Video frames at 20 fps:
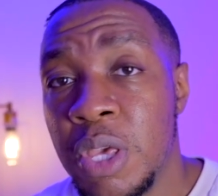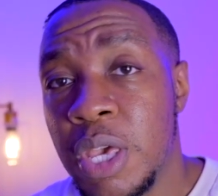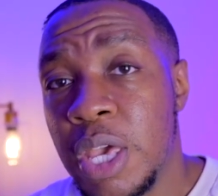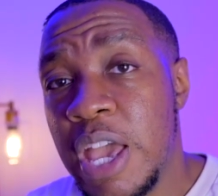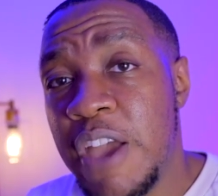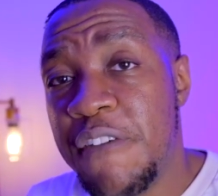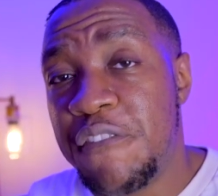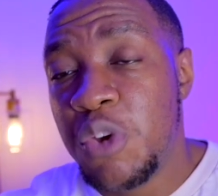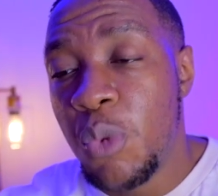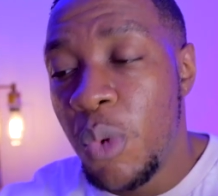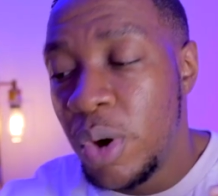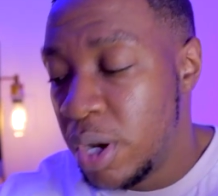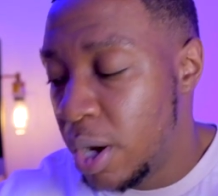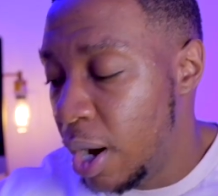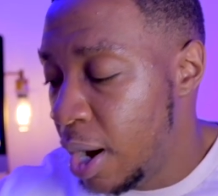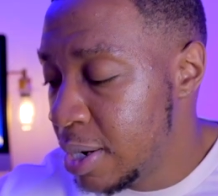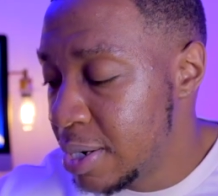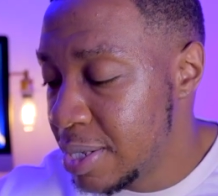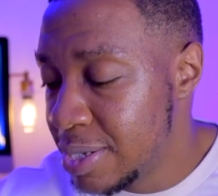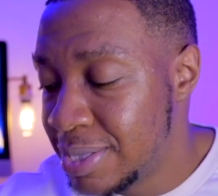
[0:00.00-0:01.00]
If you want to
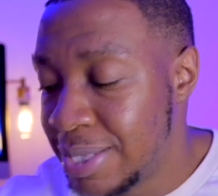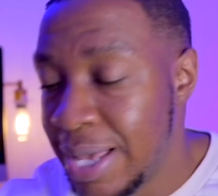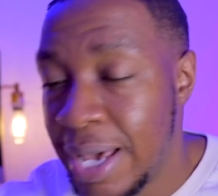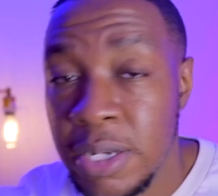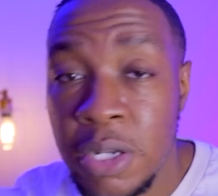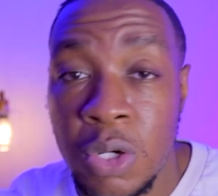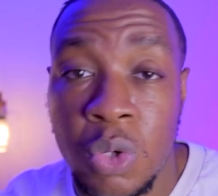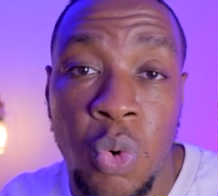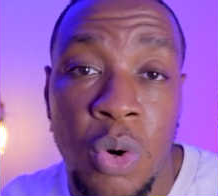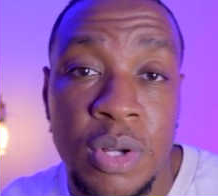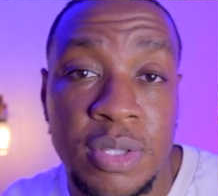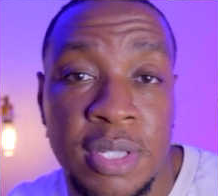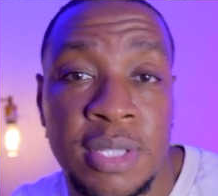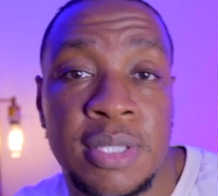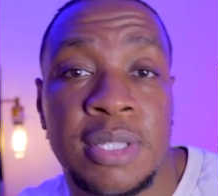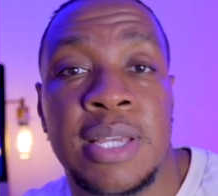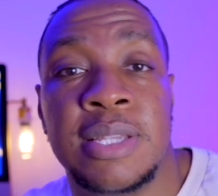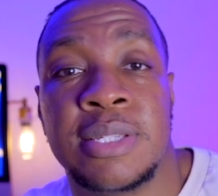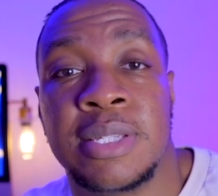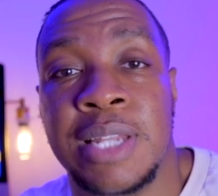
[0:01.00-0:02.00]
understand the
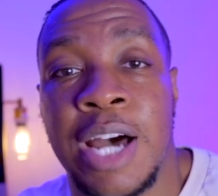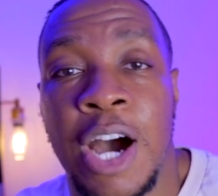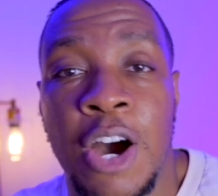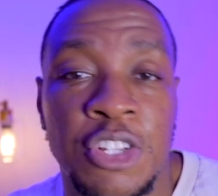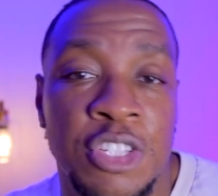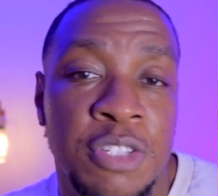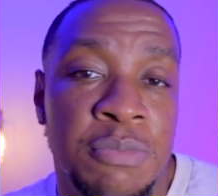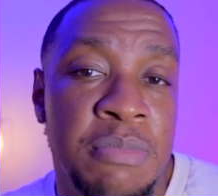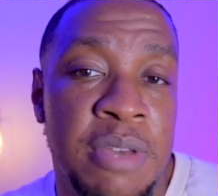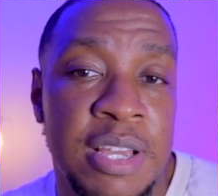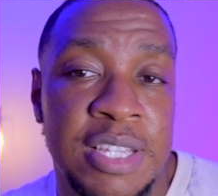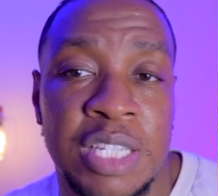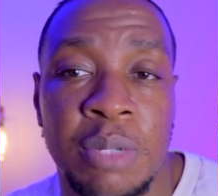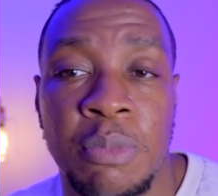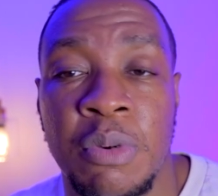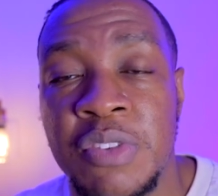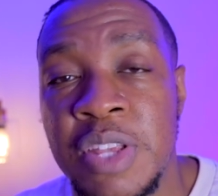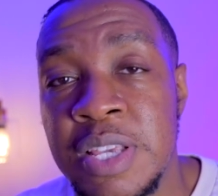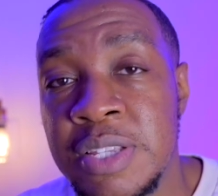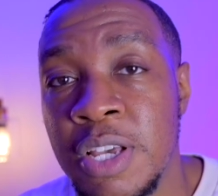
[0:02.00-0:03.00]
quantities and how to mix some
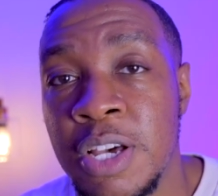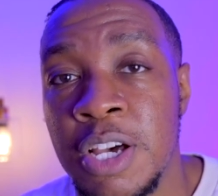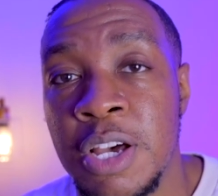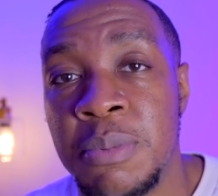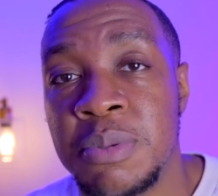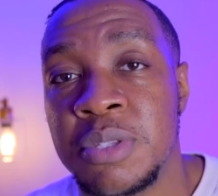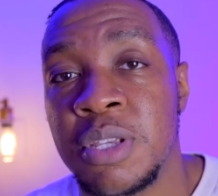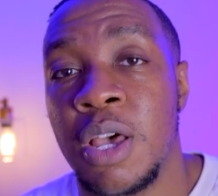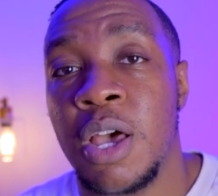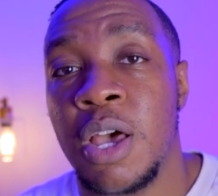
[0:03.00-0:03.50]
of these herbs,